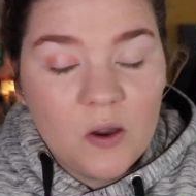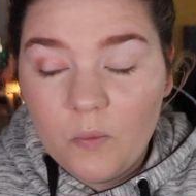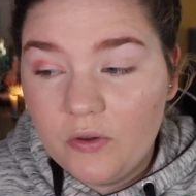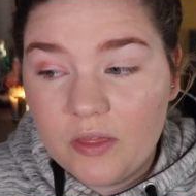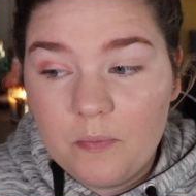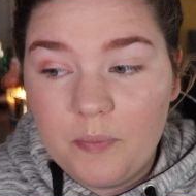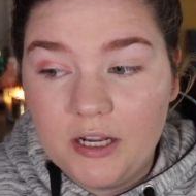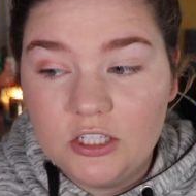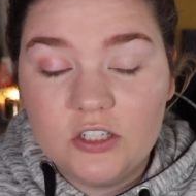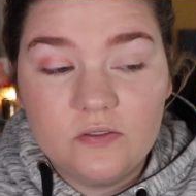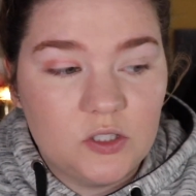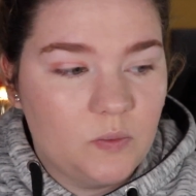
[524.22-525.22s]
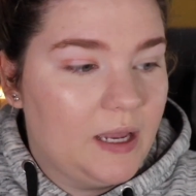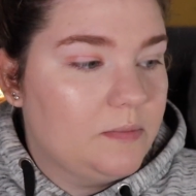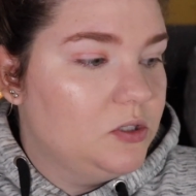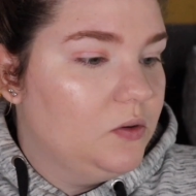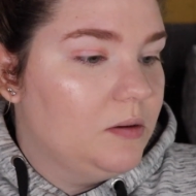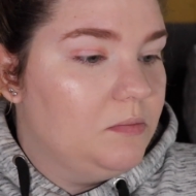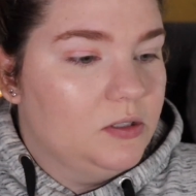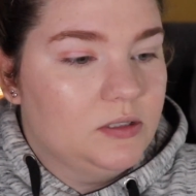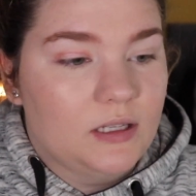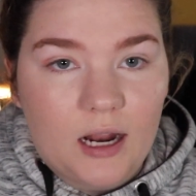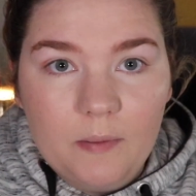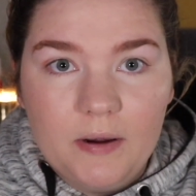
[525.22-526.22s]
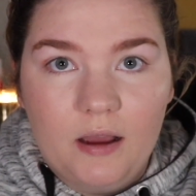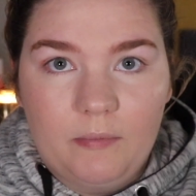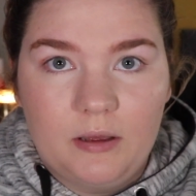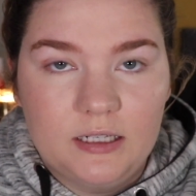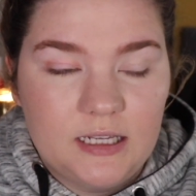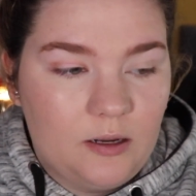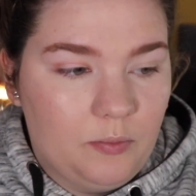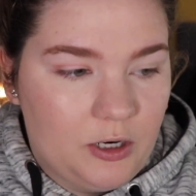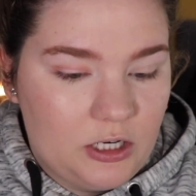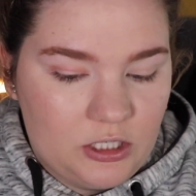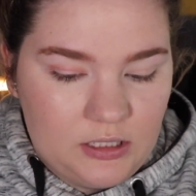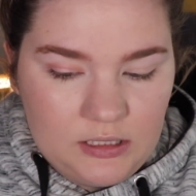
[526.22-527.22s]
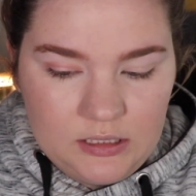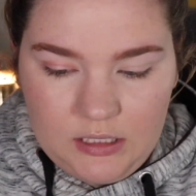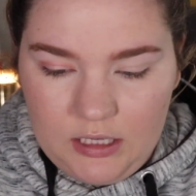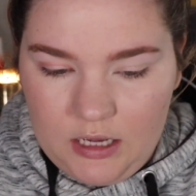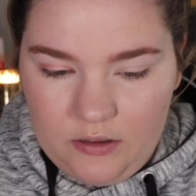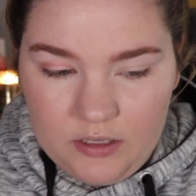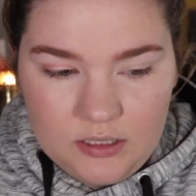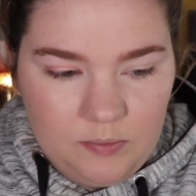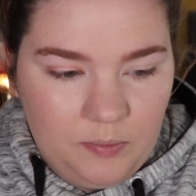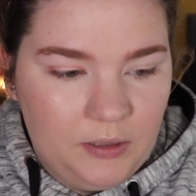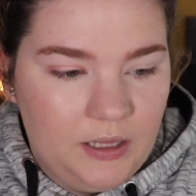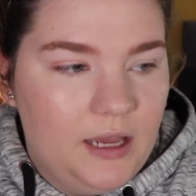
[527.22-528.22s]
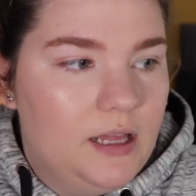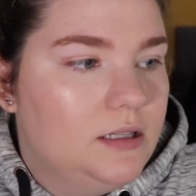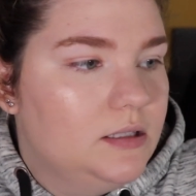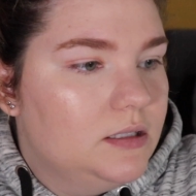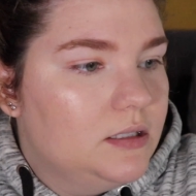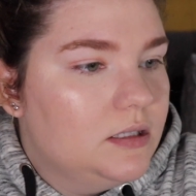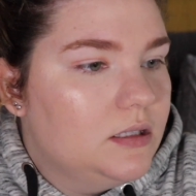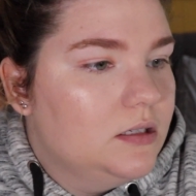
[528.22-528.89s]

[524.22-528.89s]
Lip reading: With a bunch of swipes, you can build it up. Now I'm going to take a brush and see how this blends.